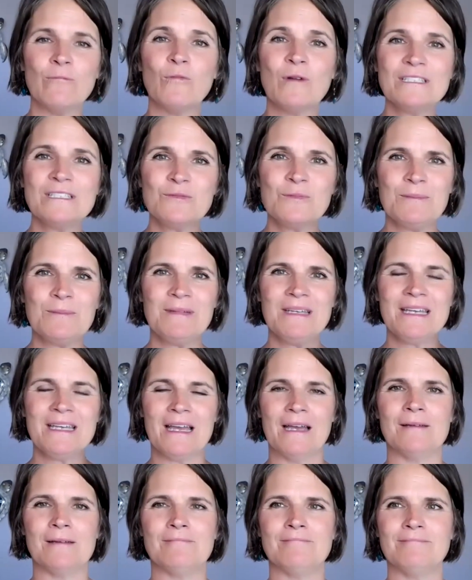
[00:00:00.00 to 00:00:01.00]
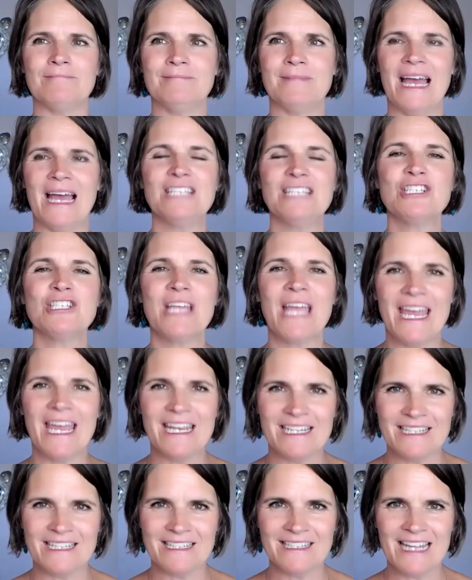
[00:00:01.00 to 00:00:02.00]
once we become
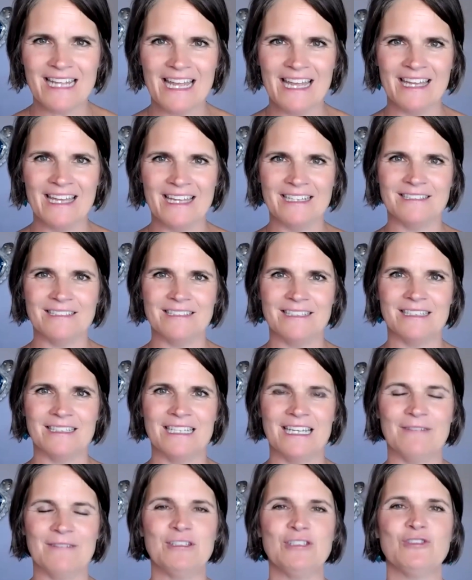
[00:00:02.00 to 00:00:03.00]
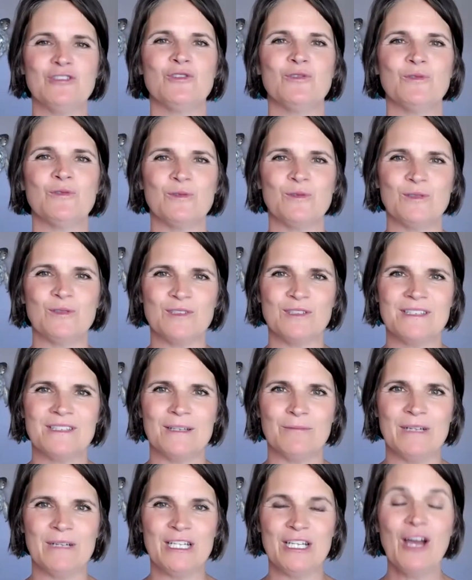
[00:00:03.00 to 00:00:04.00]
educated and given tools,
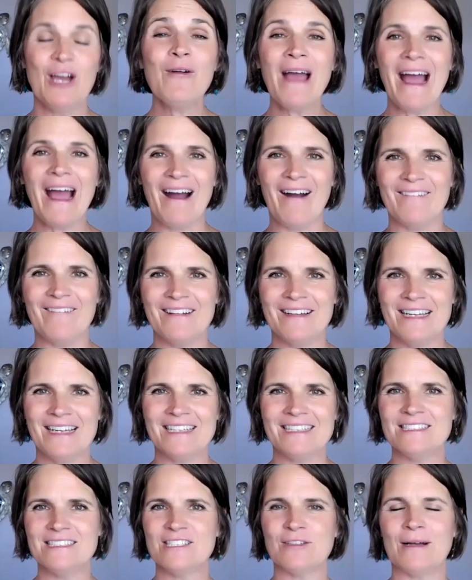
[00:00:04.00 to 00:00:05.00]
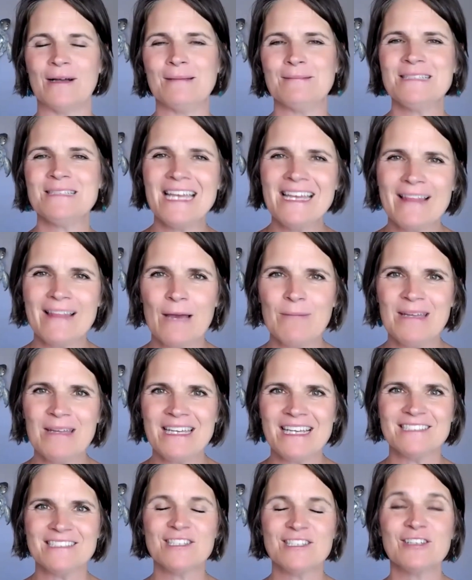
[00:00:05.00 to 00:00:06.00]
then we know how. And so I'm saying that
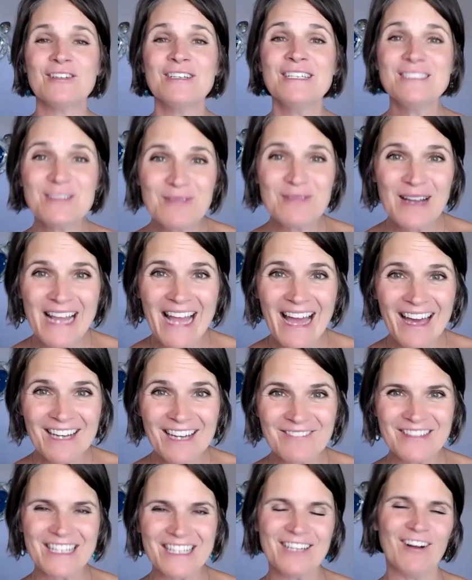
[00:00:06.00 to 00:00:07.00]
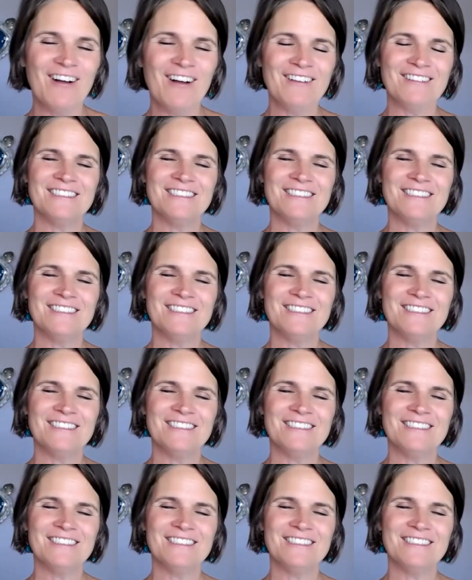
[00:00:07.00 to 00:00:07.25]
because there is a way out of it, y'all.